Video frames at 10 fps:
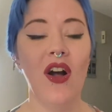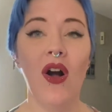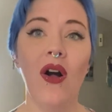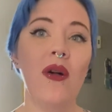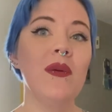
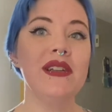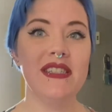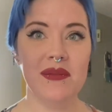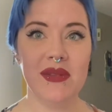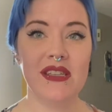
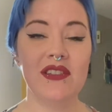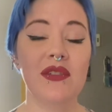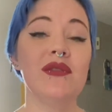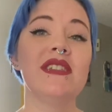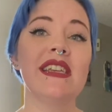always be
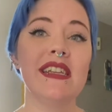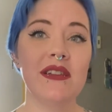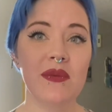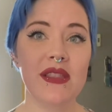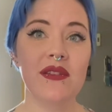
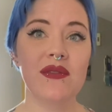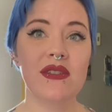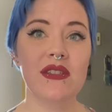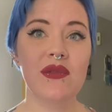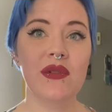associated with those
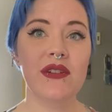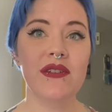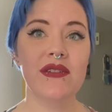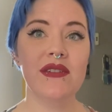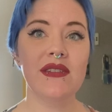
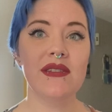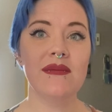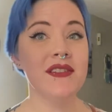disorders.